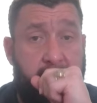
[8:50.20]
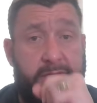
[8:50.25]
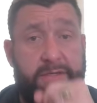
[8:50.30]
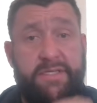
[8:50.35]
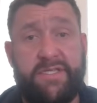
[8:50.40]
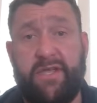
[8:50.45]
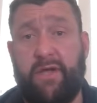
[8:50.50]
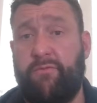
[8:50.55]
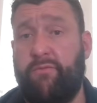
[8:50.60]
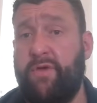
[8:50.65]

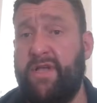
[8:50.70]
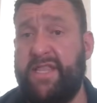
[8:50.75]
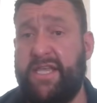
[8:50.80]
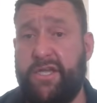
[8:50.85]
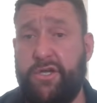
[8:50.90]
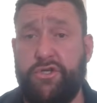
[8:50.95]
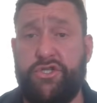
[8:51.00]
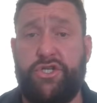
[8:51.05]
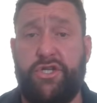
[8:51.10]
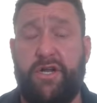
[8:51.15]
So really,
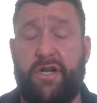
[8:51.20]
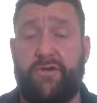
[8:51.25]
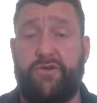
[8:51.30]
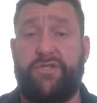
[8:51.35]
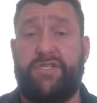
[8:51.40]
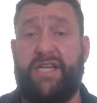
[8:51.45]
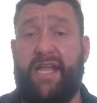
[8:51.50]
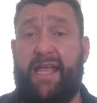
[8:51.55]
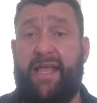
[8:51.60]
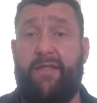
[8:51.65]
you should
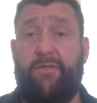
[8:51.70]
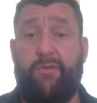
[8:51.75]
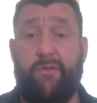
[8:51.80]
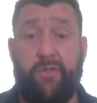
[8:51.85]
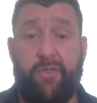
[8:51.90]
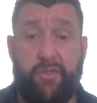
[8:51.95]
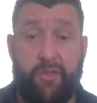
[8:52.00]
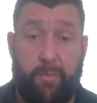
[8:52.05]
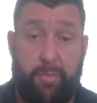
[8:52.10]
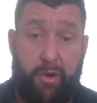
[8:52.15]
understand
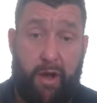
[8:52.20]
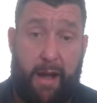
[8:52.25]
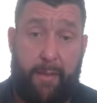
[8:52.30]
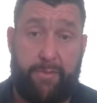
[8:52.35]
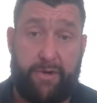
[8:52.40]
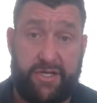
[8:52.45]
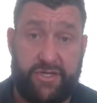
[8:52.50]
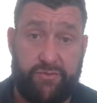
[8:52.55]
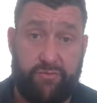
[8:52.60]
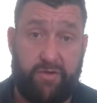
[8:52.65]
the
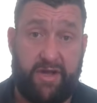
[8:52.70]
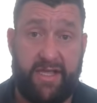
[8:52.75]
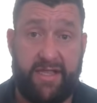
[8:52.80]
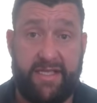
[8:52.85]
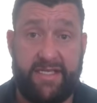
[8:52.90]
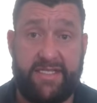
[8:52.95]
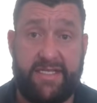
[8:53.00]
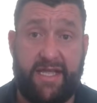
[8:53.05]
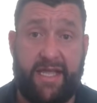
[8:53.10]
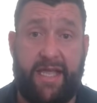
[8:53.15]
property's
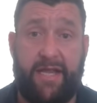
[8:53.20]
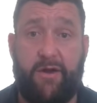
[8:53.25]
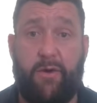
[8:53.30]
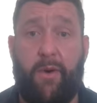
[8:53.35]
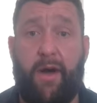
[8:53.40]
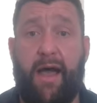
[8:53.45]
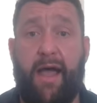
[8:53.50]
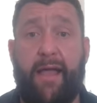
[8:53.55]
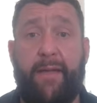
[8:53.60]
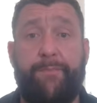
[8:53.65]
realistic
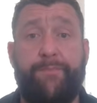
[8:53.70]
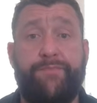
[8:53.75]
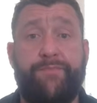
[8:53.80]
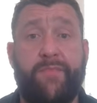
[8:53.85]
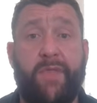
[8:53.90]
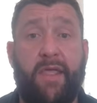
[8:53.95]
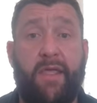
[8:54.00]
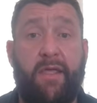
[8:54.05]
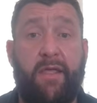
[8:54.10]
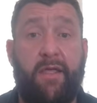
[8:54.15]
NOI,
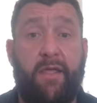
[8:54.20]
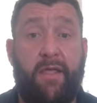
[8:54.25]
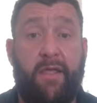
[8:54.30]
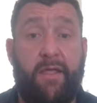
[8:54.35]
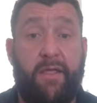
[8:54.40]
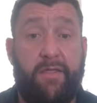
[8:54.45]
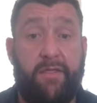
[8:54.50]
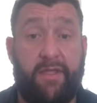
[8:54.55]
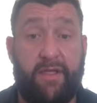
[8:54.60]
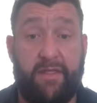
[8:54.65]

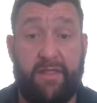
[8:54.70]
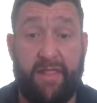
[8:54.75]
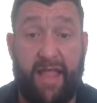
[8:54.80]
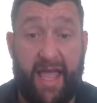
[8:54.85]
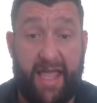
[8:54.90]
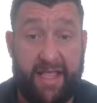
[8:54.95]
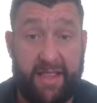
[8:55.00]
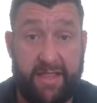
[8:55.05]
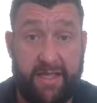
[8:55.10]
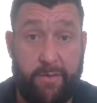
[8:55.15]
the
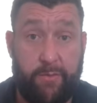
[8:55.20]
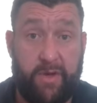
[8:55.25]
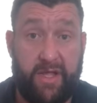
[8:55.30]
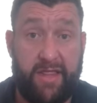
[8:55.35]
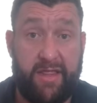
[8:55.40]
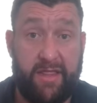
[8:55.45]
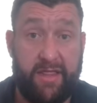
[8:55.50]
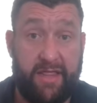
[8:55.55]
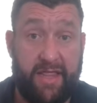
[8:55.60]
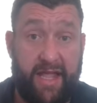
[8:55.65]
likely
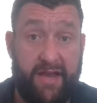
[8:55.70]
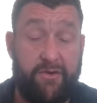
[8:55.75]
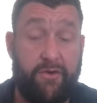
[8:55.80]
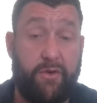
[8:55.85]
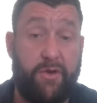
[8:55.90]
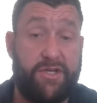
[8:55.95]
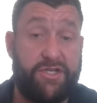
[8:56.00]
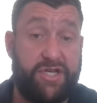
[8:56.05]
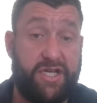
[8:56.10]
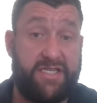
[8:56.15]
what
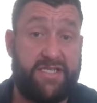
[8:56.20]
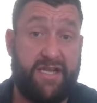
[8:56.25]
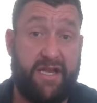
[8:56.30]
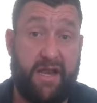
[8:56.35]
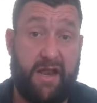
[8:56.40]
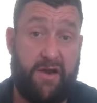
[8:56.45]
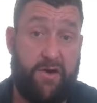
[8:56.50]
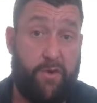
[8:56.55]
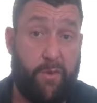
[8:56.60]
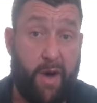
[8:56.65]
lender adjusted
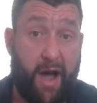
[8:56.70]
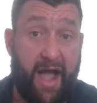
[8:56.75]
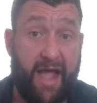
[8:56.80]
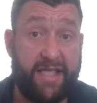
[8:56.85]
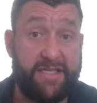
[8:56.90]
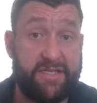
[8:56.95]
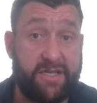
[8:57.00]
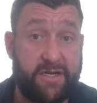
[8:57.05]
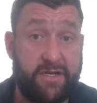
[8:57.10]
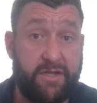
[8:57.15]
NOI
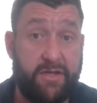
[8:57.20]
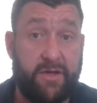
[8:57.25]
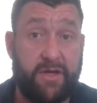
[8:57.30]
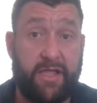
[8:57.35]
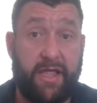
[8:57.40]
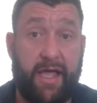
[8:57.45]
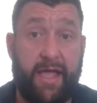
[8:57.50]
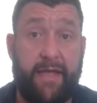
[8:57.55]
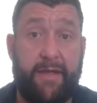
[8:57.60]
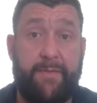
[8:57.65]
is going to
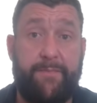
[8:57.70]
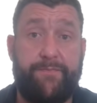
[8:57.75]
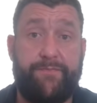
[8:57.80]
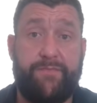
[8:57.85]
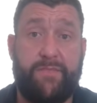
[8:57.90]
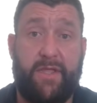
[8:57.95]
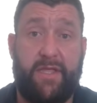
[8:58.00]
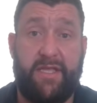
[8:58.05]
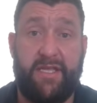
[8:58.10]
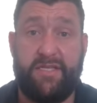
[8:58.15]
look like,
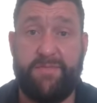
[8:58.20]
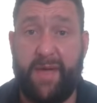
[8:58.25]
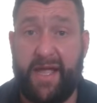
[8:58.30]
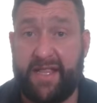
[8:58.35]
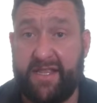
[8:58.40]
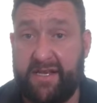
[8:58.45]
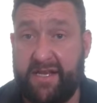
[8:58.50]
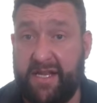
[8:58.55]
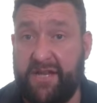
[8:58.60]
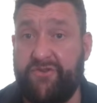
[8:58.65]
the
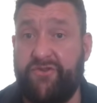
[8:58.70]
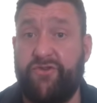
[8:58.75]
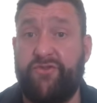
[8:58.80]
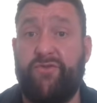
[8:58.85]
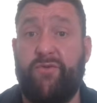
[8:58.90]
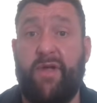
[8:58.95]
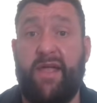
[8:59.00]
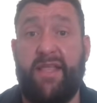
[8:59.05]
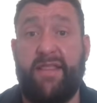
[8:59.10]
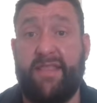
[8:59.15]
expected
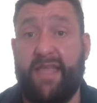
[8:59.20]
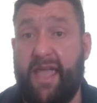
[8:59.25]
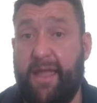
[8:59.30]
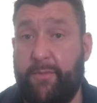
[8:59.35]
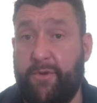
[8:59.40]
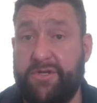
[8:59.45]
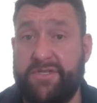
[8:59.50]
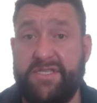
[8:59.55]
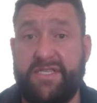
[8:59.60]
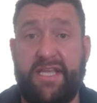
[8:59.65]
interest rate, the
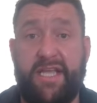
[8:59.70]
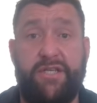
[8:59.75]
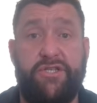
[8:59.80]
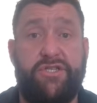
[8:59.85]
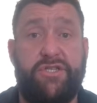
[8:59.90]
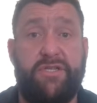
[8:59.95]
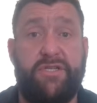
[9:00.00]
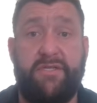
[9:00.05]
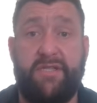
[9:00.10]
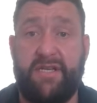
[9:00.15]

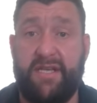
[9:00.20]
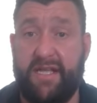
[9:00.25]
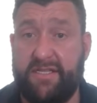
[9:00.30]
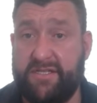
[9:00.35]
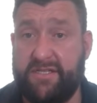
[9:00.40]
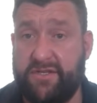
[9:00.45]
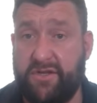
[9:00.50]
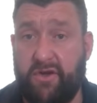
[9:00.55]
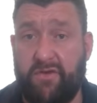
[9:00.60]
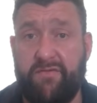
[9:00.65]
amortization, the
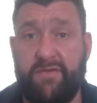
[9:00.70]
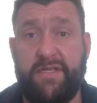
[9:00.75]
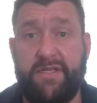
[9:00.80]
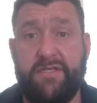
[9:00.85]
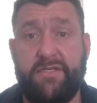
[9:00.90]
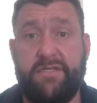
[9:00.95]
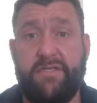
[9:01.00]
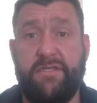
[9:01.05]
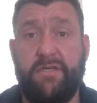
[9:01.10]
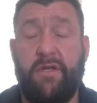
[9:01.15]
debt
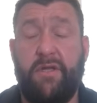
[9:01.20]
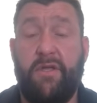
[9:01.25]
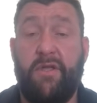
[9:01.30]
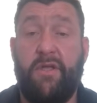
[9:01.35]
service,